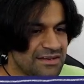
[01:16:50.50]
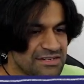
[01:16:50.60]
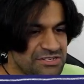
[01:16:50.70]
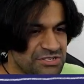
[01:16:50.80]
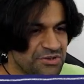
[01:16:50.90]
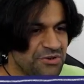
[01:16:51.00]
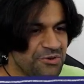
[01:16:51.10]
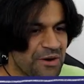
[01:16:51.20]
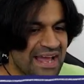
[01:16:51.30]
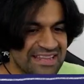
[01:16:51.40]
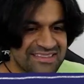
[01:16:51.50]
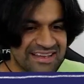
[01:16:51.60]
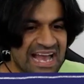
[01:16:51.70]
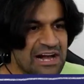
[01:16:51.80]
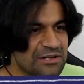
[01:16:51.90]
do anything
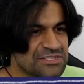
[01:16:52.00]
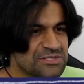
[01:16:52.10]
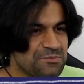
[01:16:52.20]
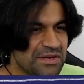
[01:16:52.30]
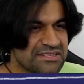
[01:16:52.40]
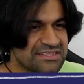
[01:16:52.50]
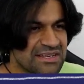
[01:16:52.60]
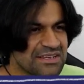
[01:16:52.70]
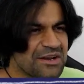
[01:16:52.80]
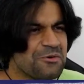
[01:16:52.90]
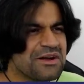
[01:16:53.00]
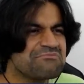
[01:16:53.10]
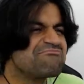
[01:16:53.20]
else, but you know what?